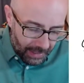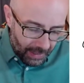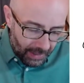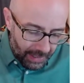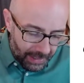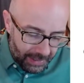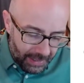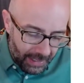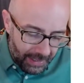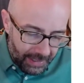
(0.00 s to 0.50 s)

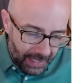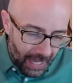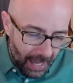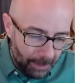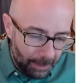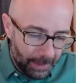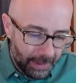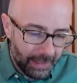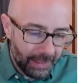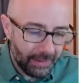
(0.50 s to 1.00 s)
it does
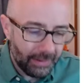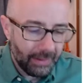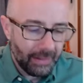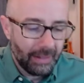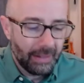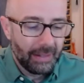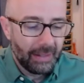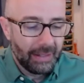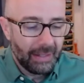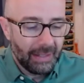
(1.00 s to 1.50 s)
happen in
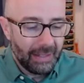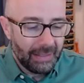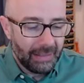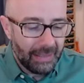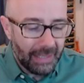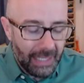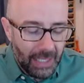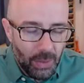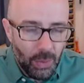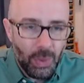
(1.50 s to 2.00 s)

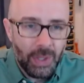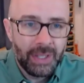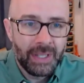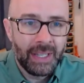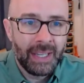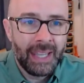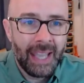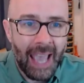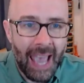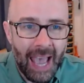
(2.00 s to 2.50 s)
liquids
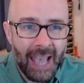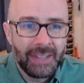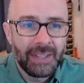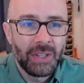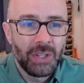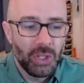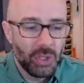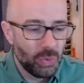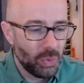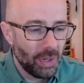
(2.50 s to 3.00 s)
and
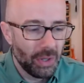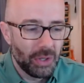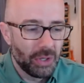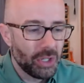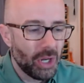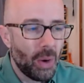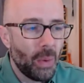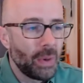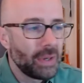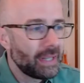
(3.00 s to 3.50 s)
gases as well. There's
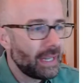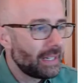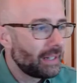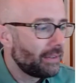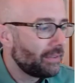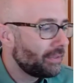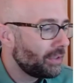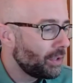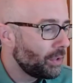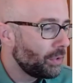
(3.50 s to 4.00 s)
always that
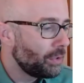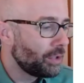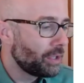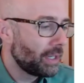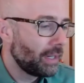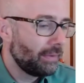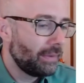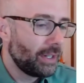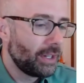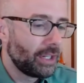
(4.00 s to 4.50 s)
diffusion
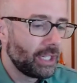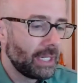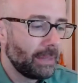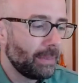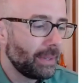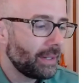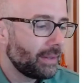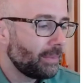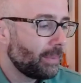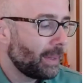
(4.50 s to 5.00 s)
of energy,
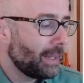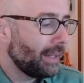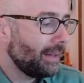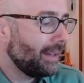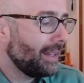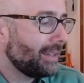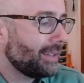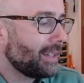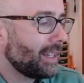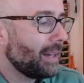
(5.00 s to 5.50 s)
but
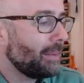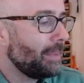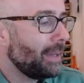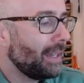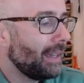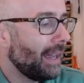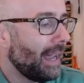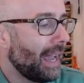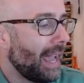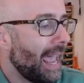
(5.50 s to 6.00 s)
it's going to
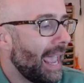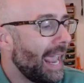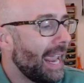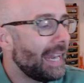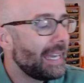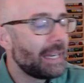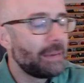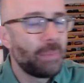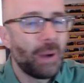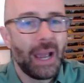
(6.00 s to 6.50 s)
be
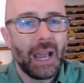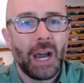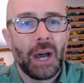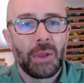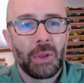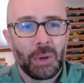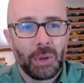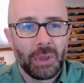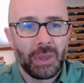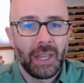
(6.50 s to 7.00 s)
aided by
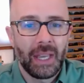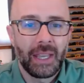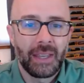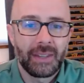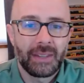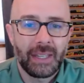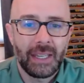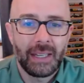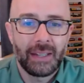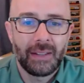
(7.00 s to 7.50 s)
other
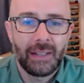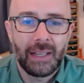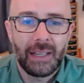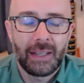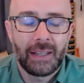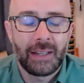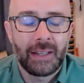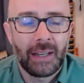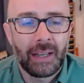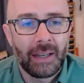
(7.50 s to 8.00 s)
things
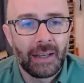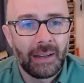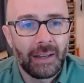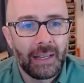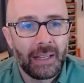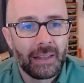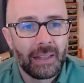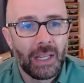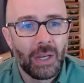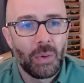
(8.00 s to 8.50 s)
in
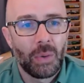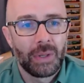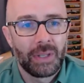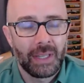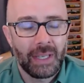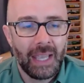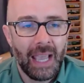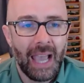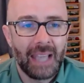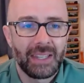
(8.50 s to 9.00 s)
liquids
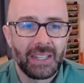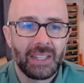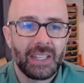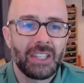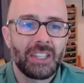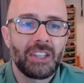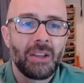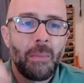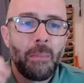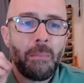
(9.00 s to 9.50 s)
and gases.
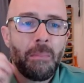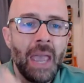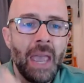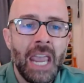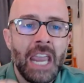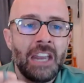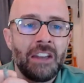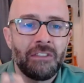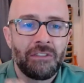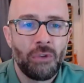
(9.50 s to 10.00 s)
It's the
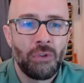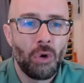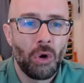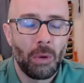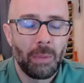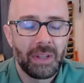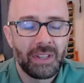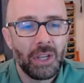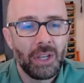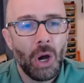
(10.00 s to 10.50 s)
main form.
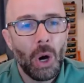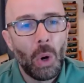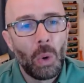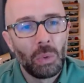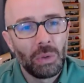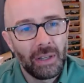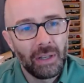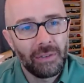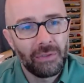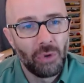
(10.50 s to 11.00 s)
It's the
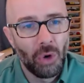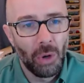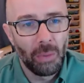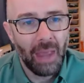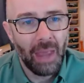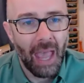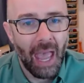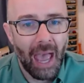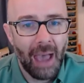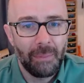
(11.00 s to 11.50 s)
only form
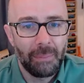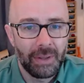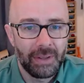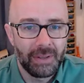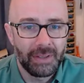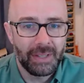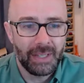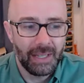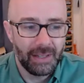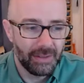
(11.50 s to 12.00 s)
that
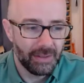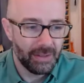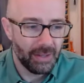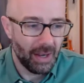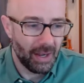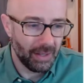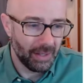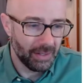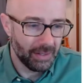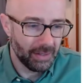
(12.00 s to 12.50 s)
happens in
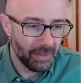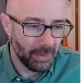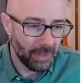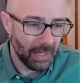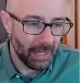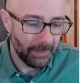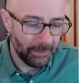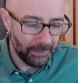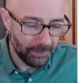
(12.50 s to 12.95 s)
solids. Okay,